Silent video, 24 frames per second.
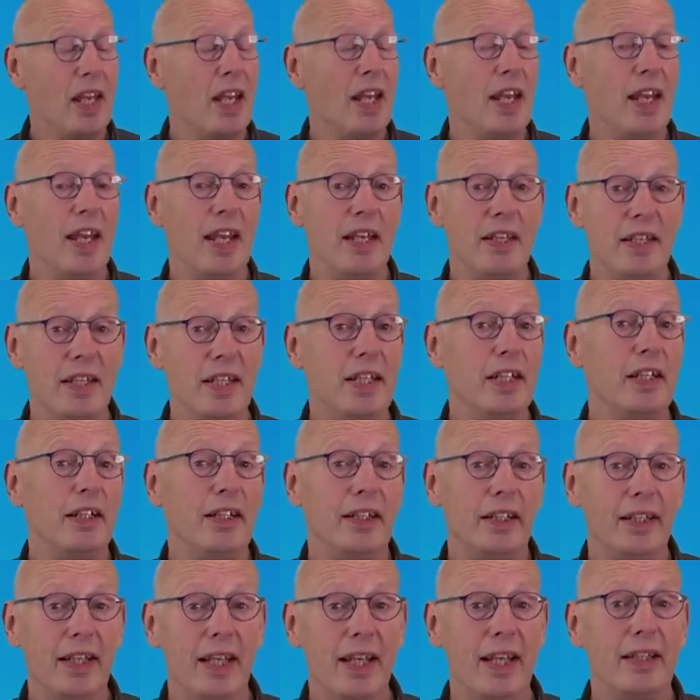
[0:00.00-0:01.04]
And here
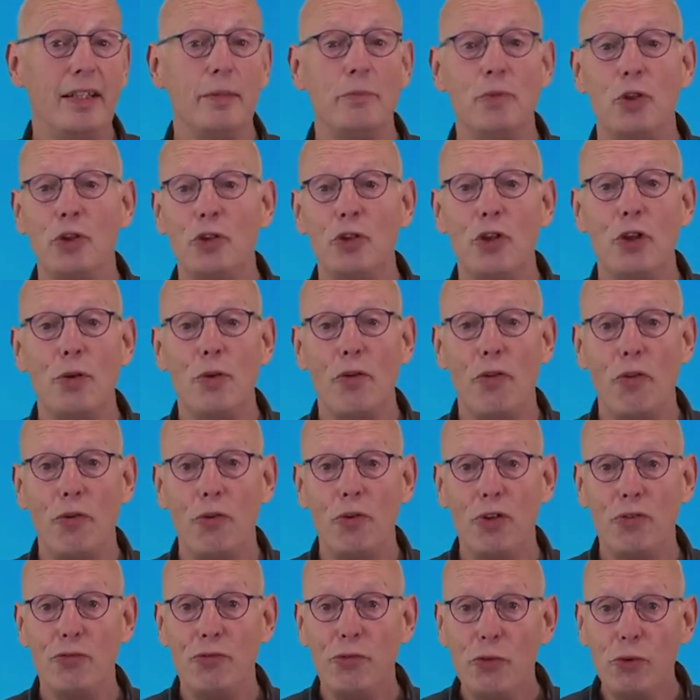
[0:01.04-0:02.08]
again, I'm not going through the
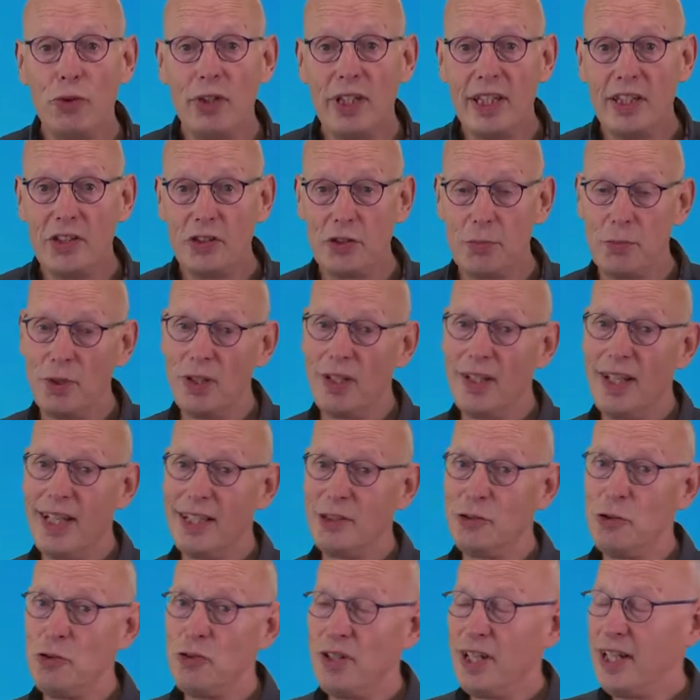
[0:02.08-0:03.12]
full list, but I'd like to
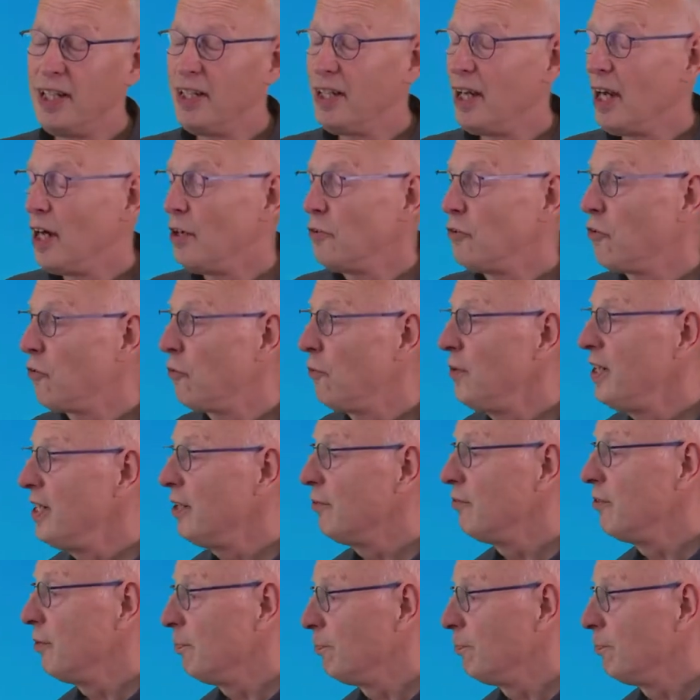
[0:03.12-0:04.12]
take out 3 of them.